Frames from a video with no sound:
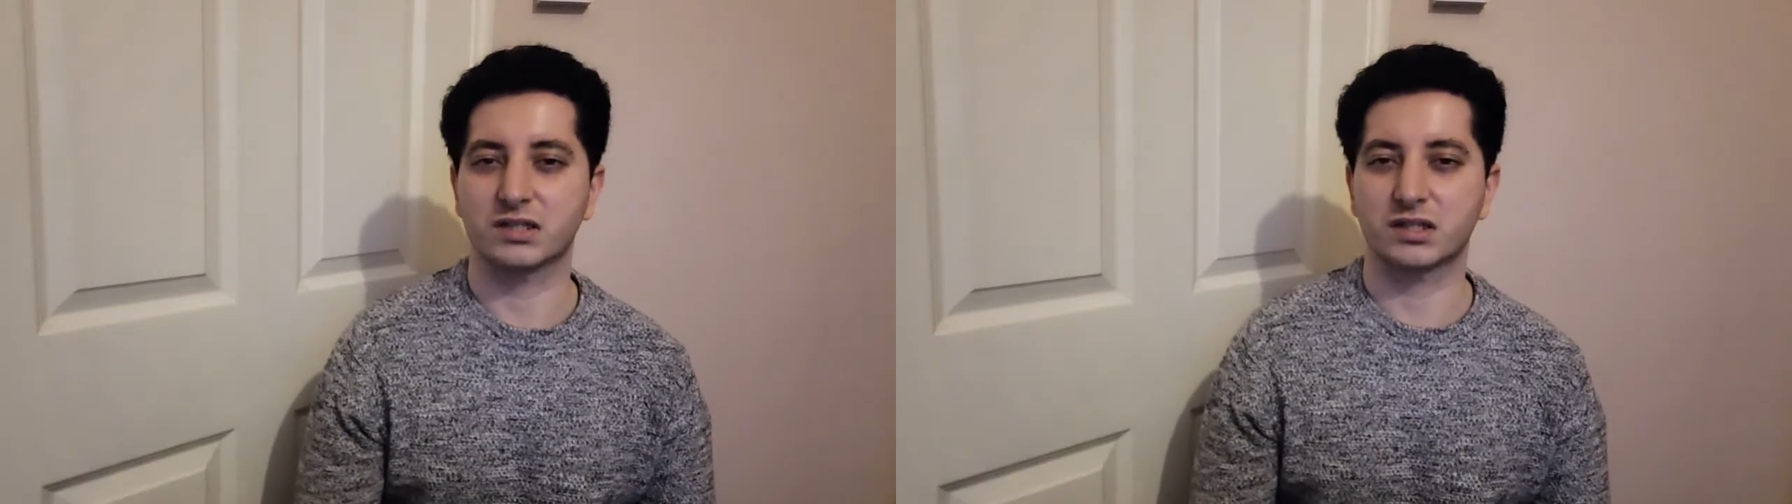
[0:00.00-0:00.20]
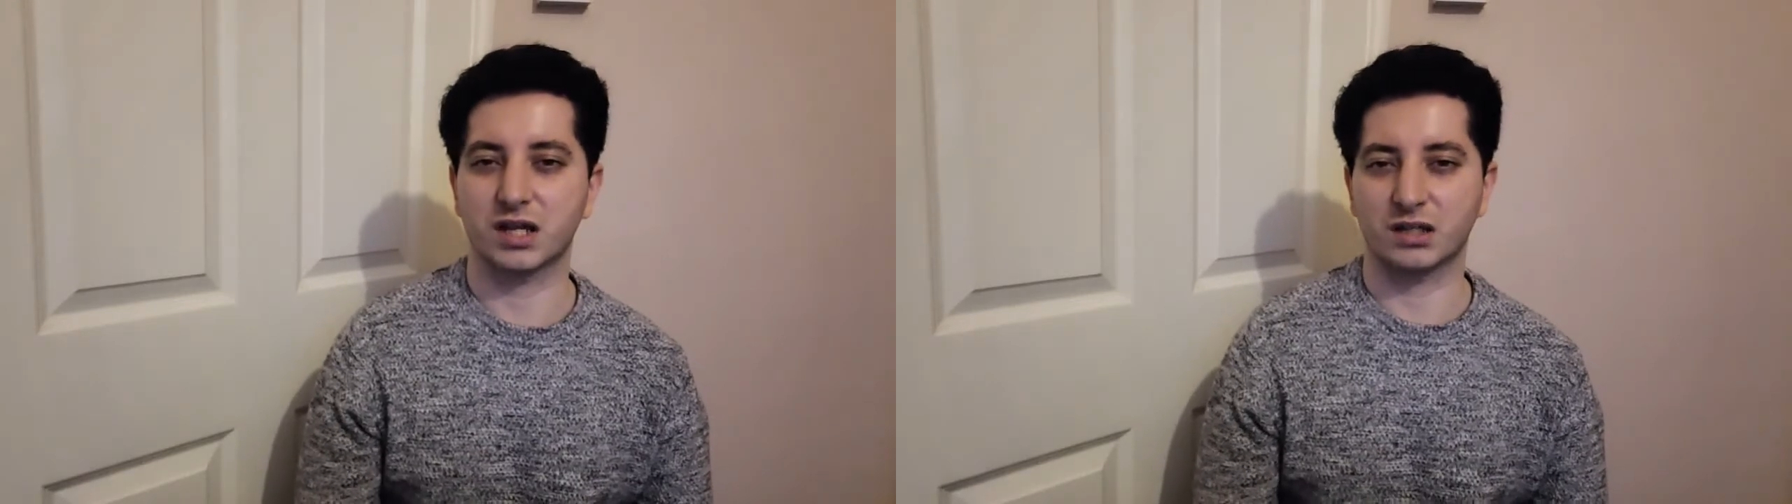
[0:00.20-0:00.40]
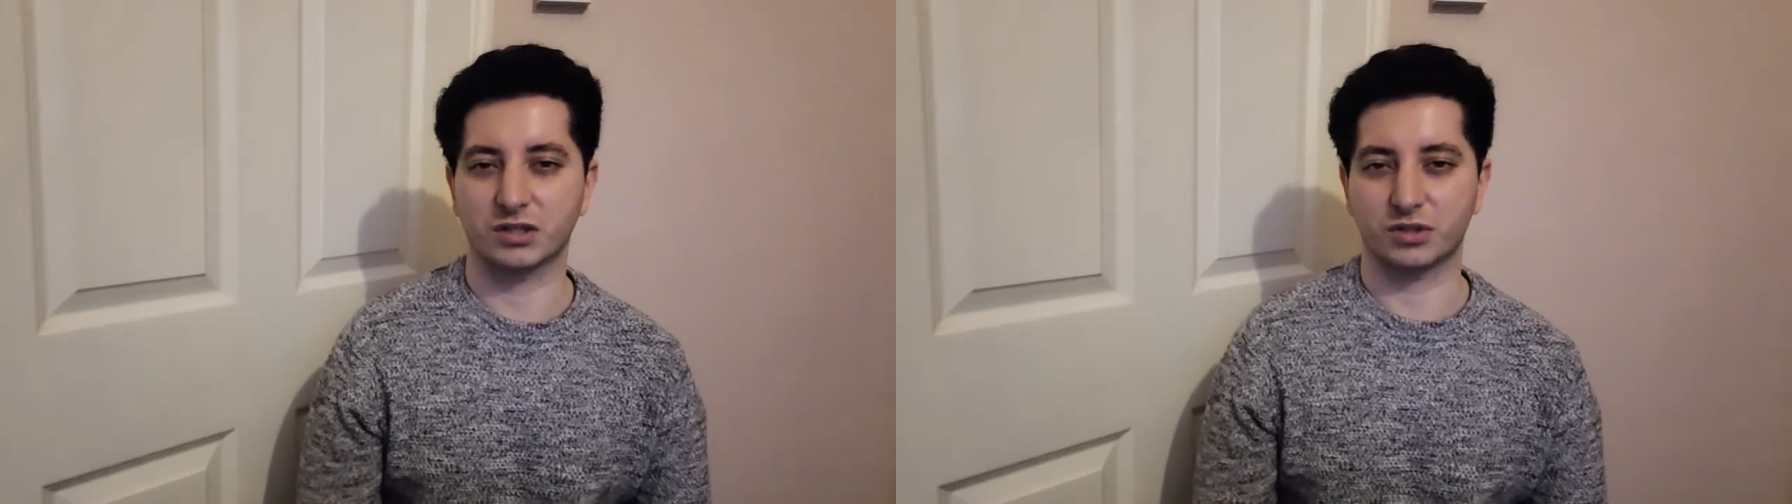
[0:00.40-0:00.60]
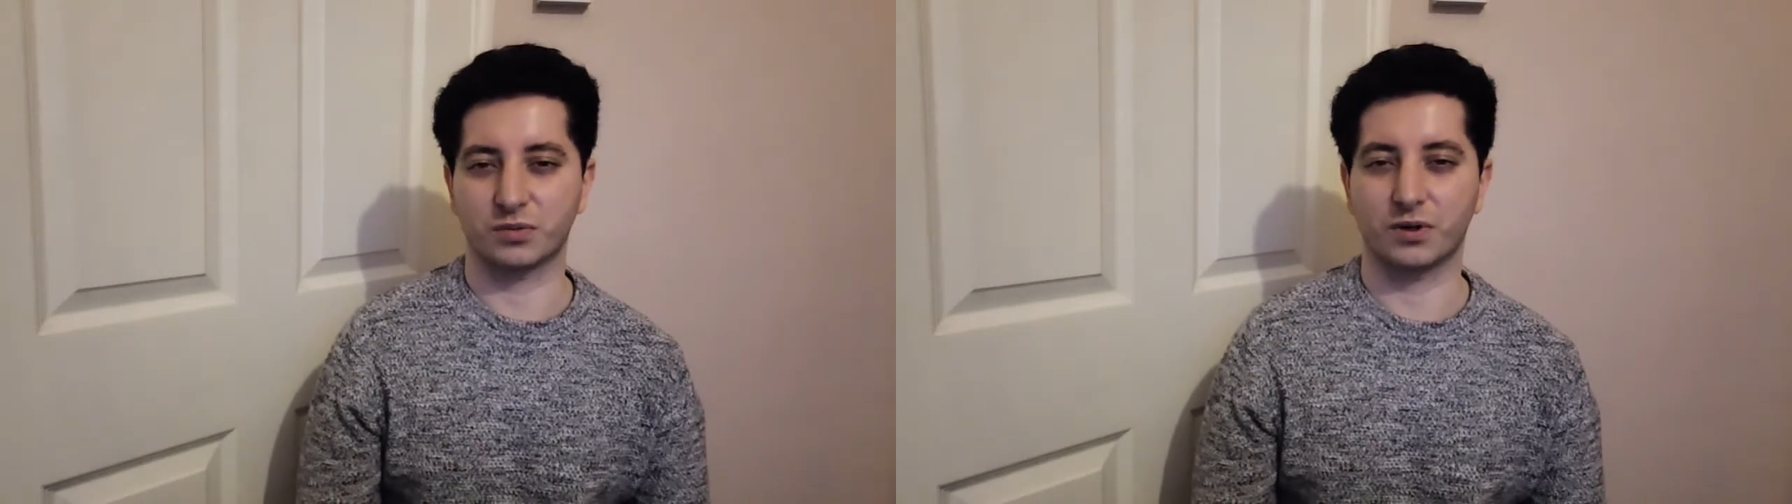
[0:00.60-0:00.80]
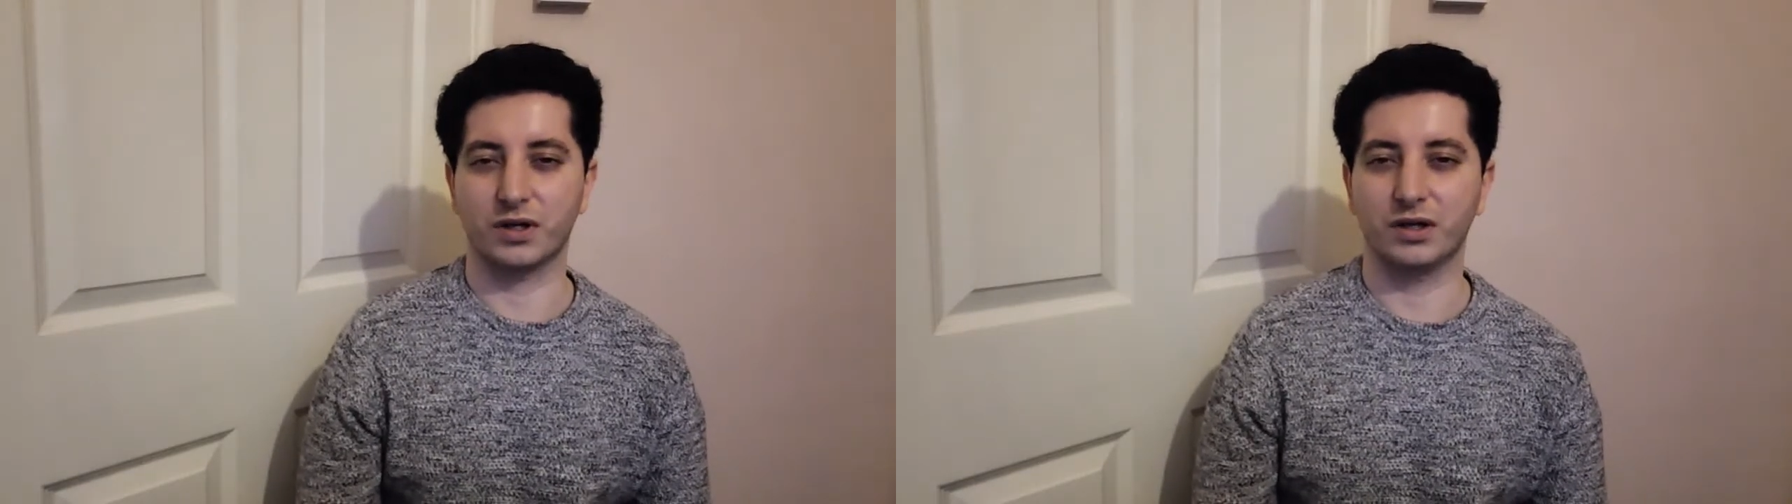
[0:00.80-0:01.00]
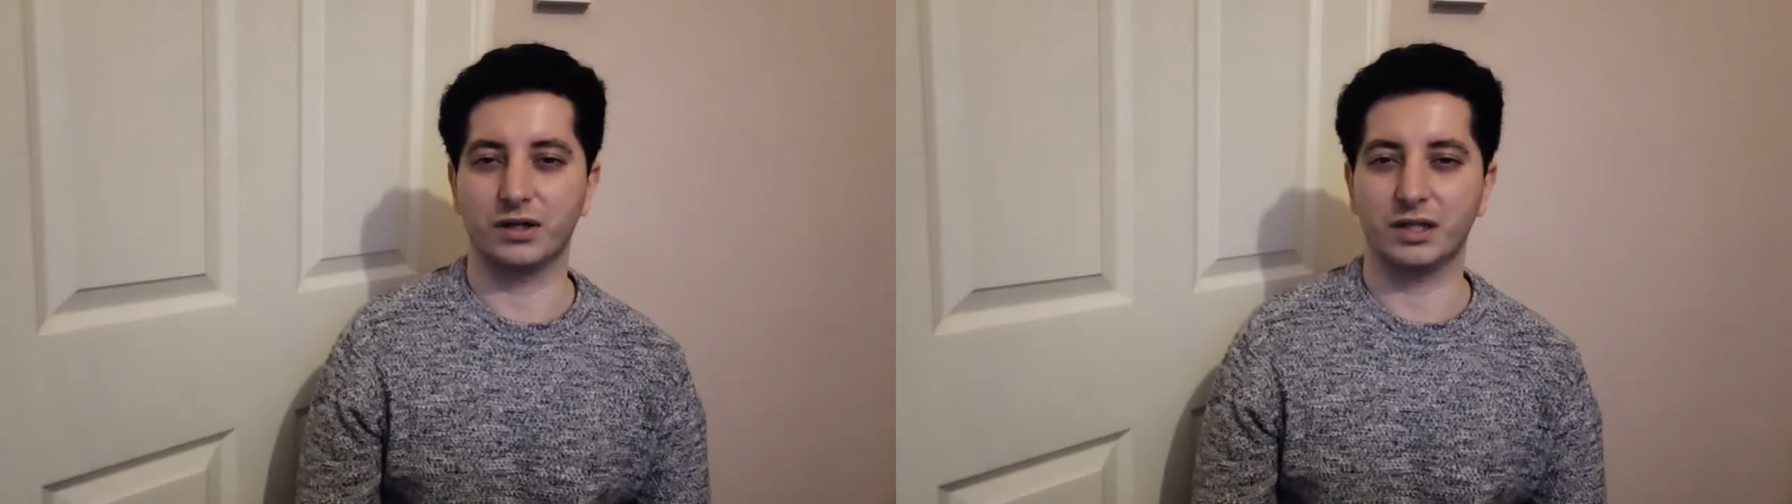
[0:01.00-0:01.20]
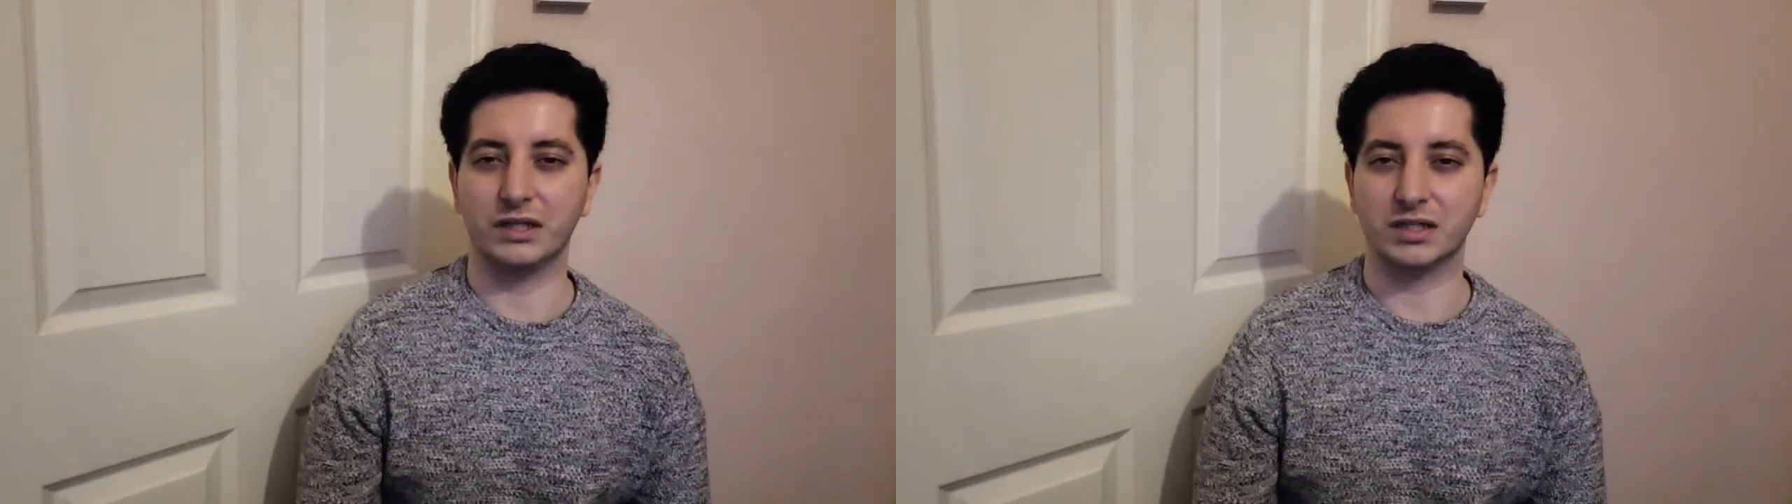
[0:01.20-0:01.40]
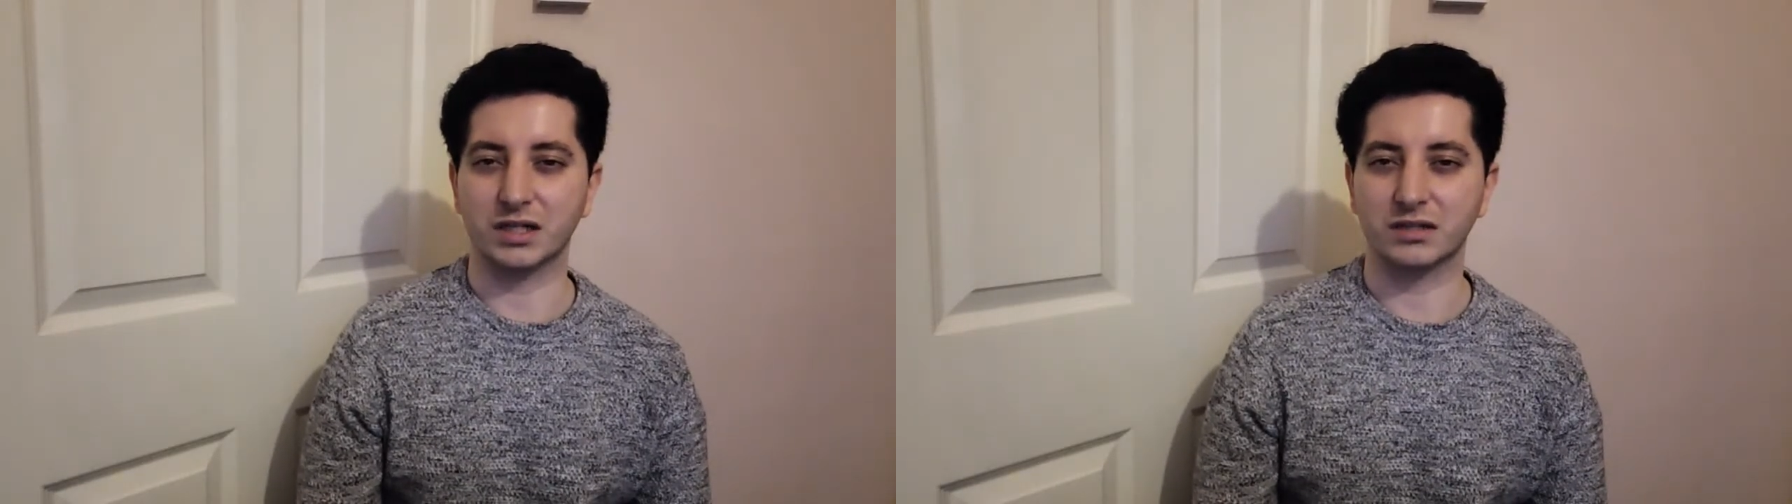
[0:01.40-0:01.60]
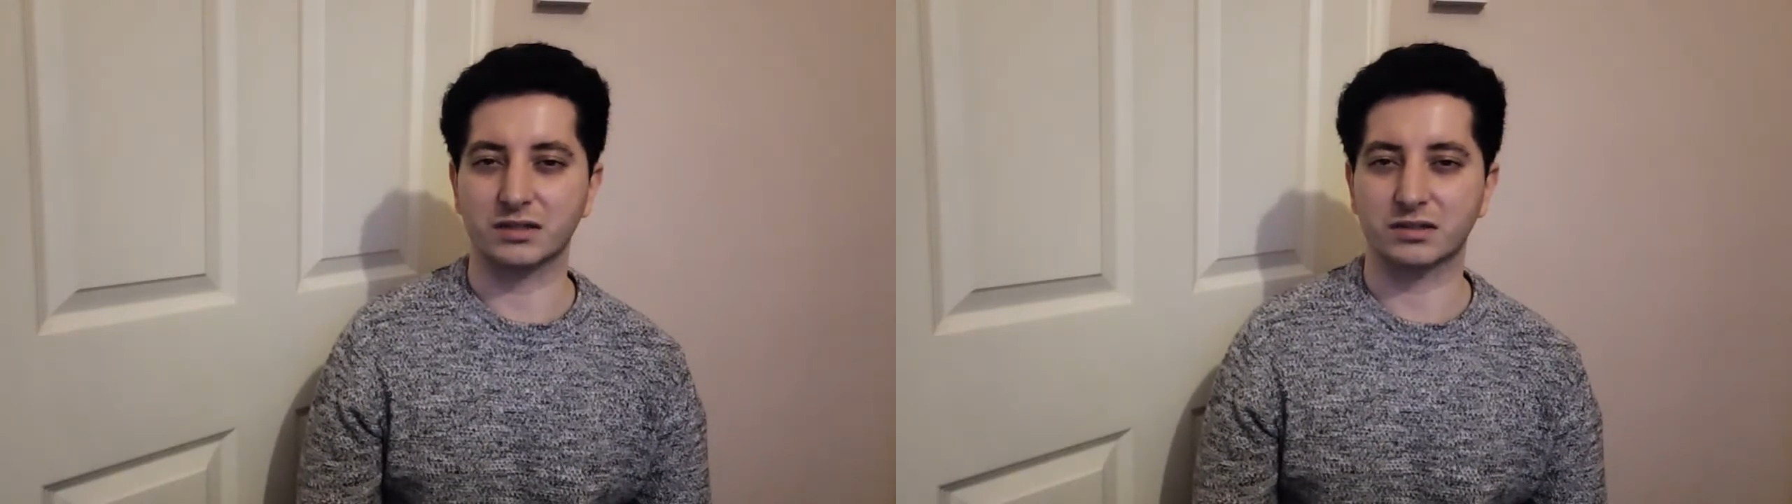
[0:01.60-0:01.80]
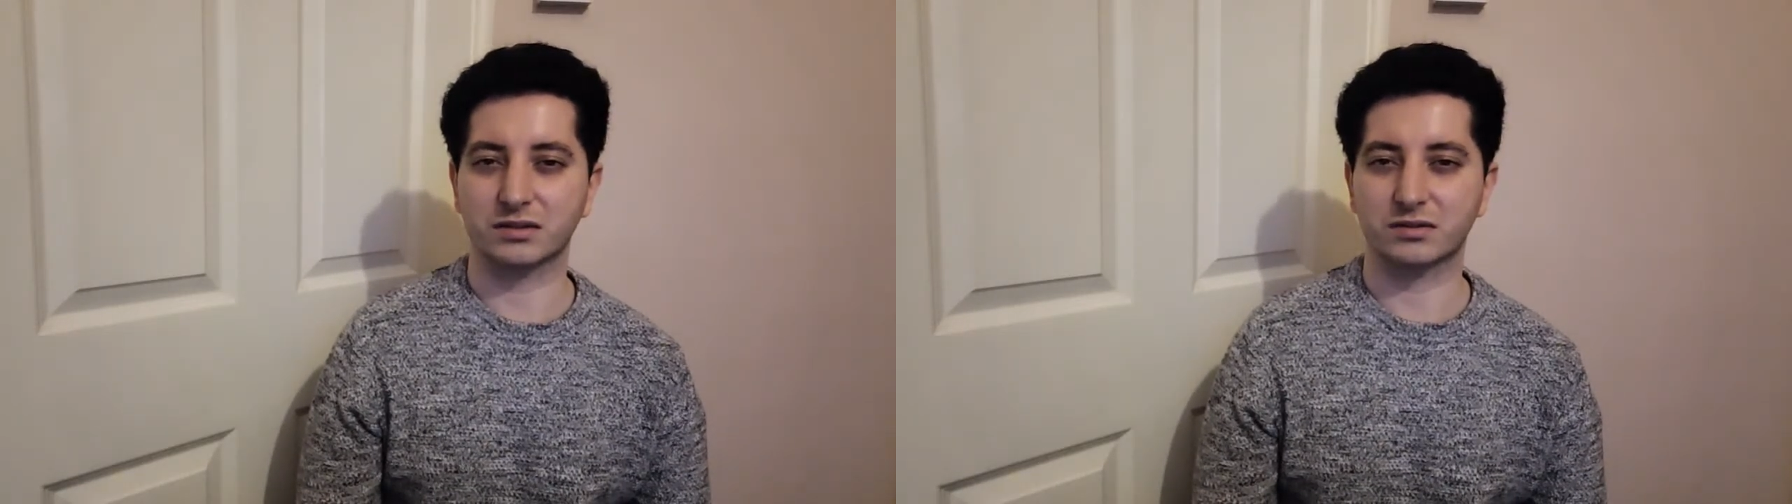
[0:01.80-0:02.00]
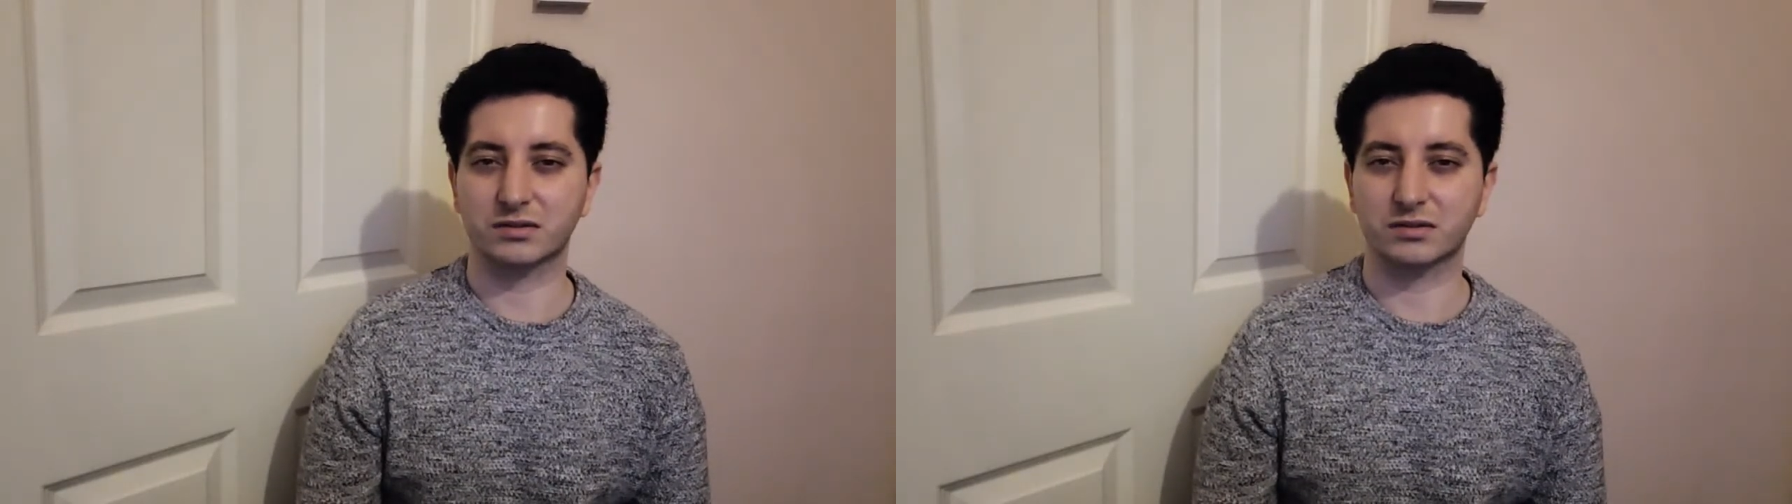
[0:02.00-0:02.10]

snatched away, it does